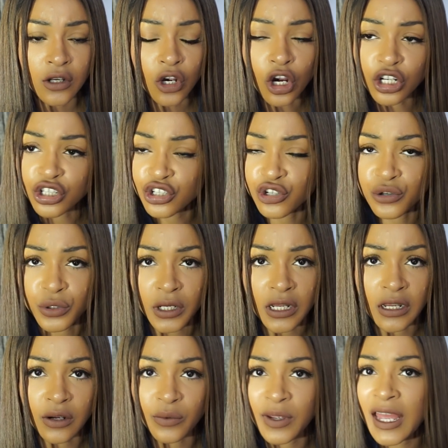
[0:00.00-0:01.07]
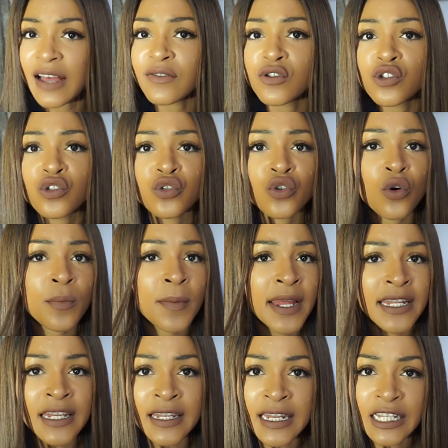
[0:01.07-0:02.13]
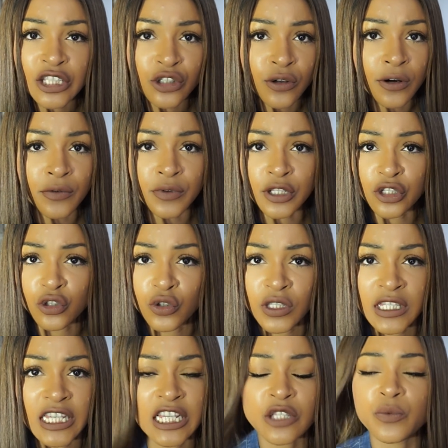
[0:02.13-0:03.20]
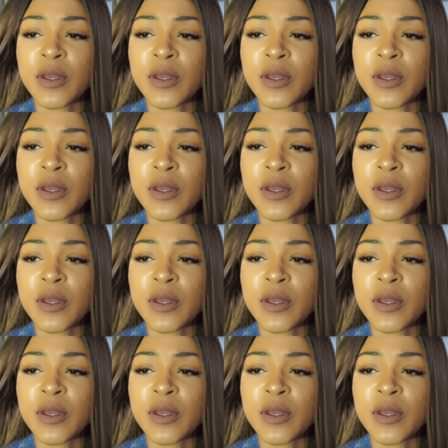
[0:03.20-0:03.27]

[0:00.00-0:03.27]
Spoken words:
country. We have so many natural resources.